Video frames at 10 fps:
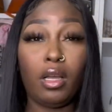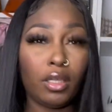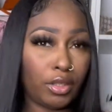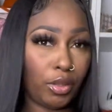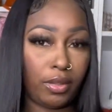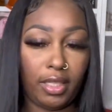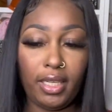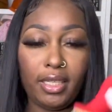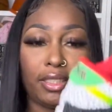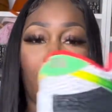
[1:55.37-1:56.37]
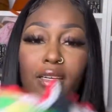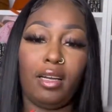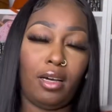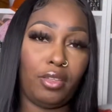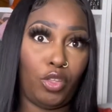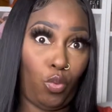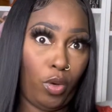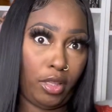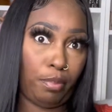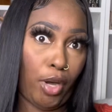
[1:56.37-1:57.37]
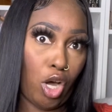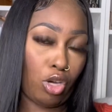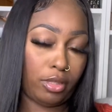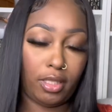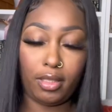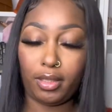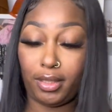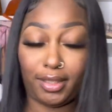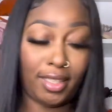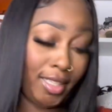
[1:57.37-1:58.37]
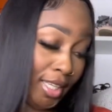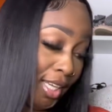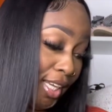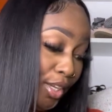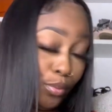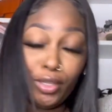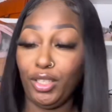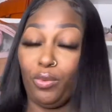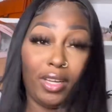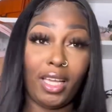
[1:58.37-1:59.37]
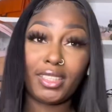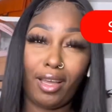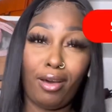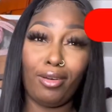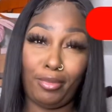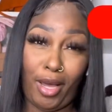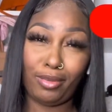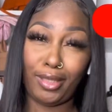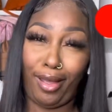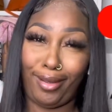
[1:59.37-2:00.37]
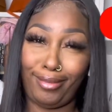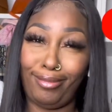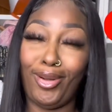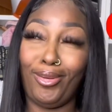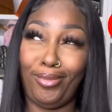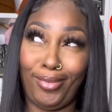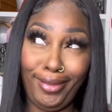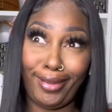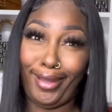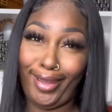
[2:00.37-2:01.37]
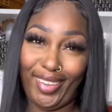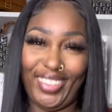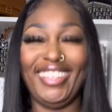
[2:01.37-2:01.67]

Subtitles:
So these are called the What the Paul Dunks. And really, when I saw them, I was like, what the hell?